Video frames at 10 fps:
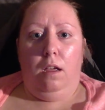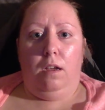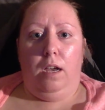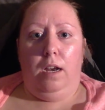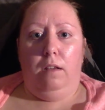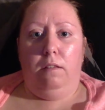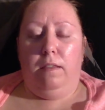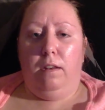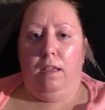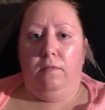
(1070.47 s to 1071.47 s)
got out of
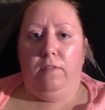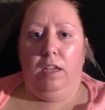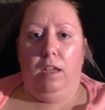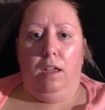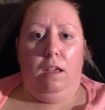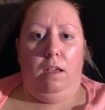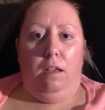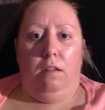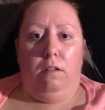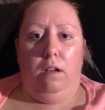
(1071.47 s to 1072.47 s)
the Navy,
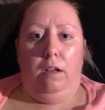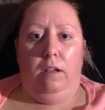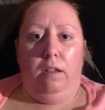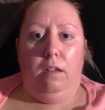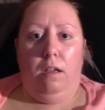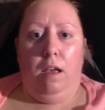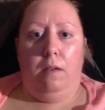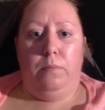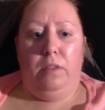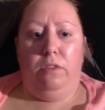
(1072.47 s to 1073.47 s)
and I
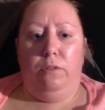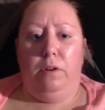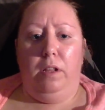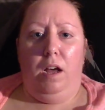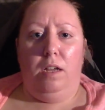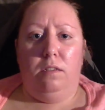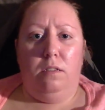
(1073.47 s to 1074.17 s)
have been through a lot,